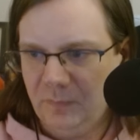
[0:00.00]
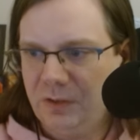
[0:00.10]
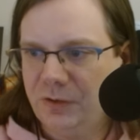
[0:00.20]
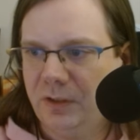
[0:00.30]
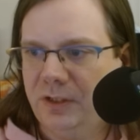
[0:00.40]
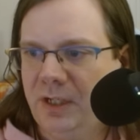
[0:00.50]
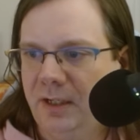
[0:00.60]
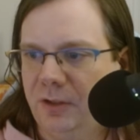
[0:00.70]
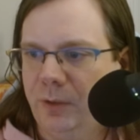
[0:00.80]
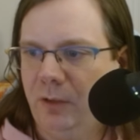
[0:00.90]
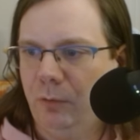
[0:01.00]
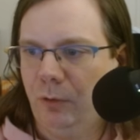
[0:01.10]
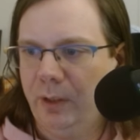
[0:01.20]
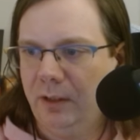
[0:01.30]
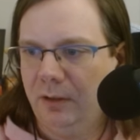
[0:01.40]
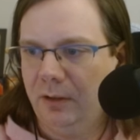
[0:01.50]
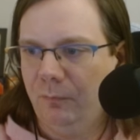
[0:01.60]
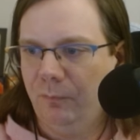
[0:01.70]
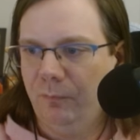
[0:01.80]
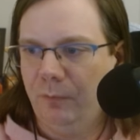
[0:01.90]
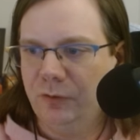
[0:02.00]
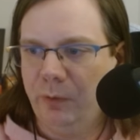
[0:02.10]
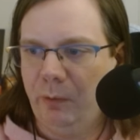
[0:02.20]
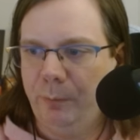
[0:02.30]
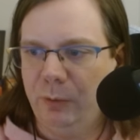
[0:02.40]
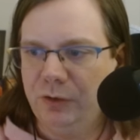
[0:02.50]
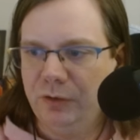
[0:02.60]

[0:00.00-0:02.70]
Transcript: Just going to take a drink real quick, so I will mute.